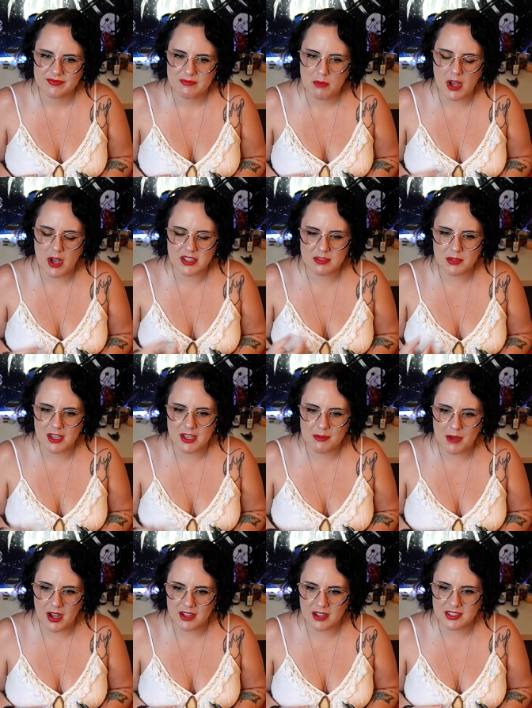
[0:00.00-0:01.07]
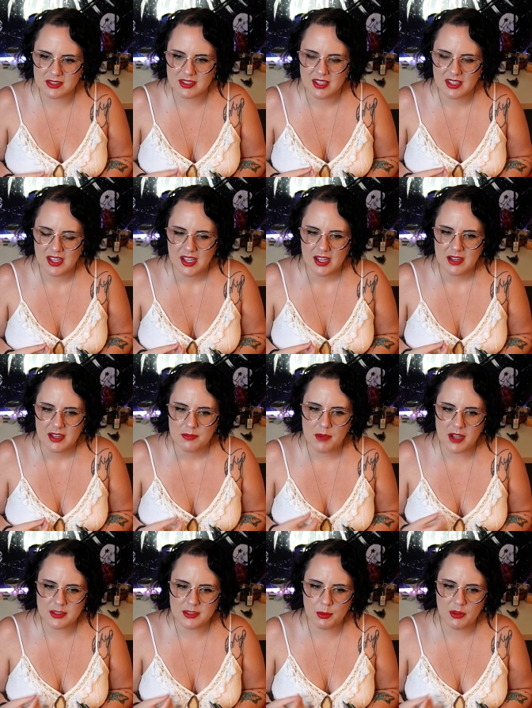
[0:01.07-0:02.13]
possibly a boss,
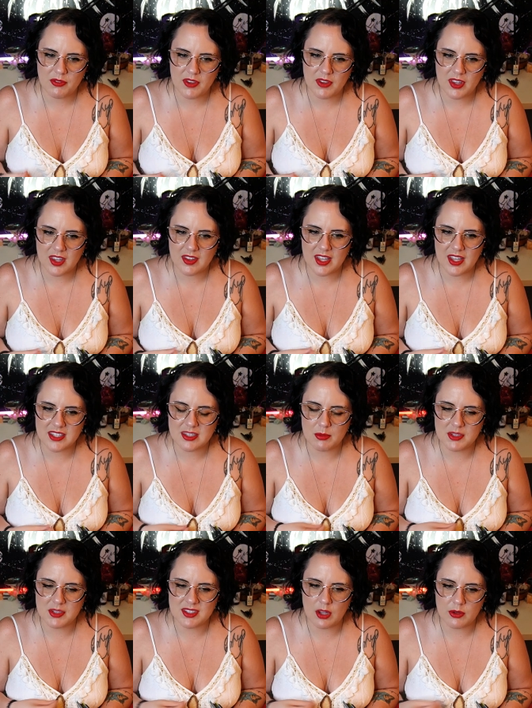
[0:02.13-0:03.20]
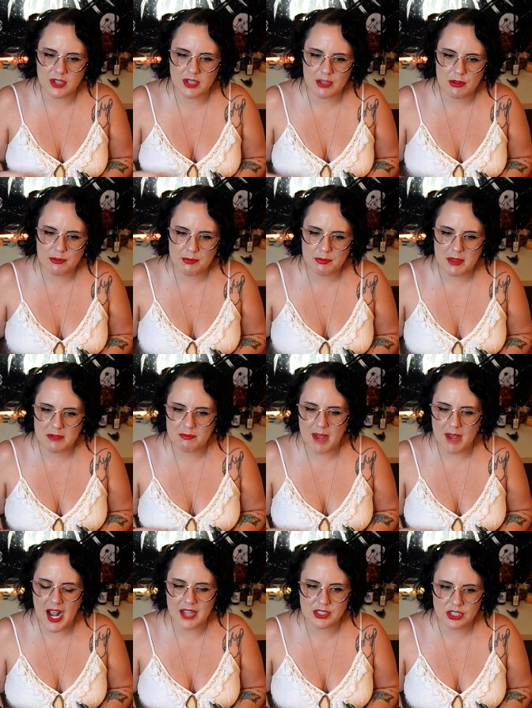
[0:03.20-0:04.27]
possibly feeling like something's already been
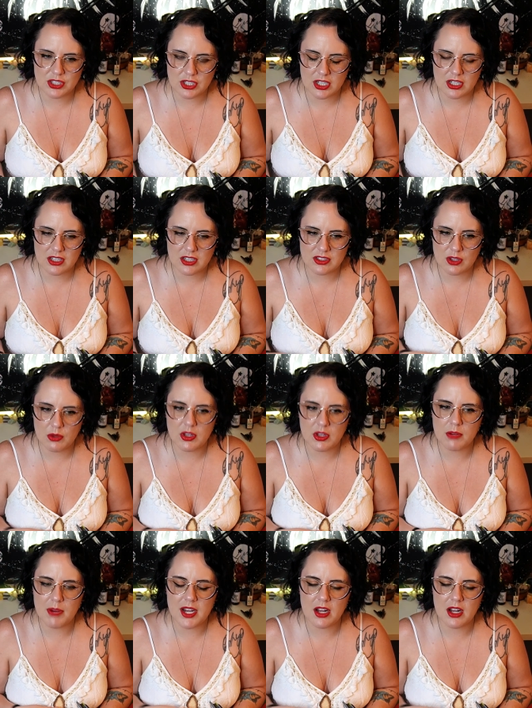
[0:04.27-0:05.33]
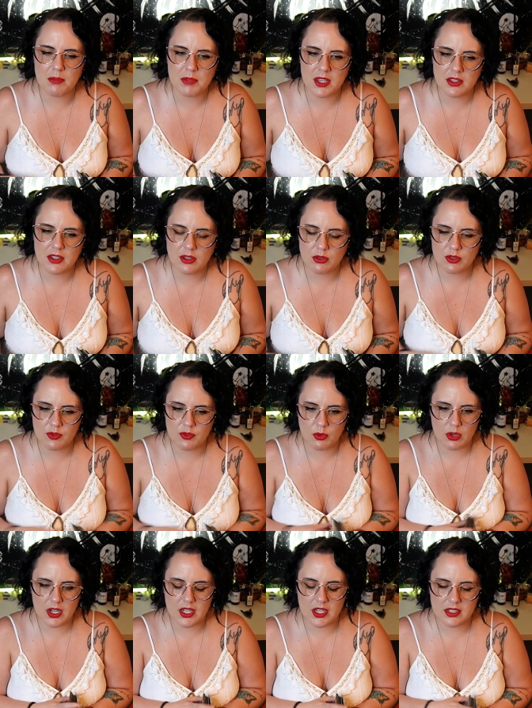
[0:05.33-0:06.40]
mastered and so there might not be a use
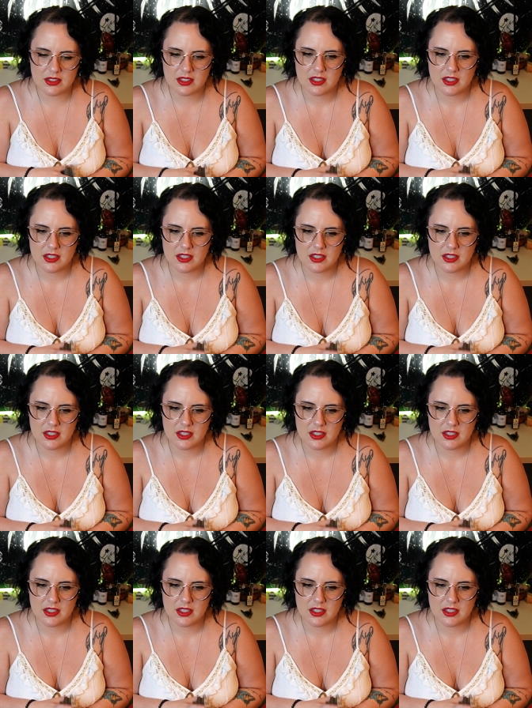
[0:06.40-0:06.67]
for it.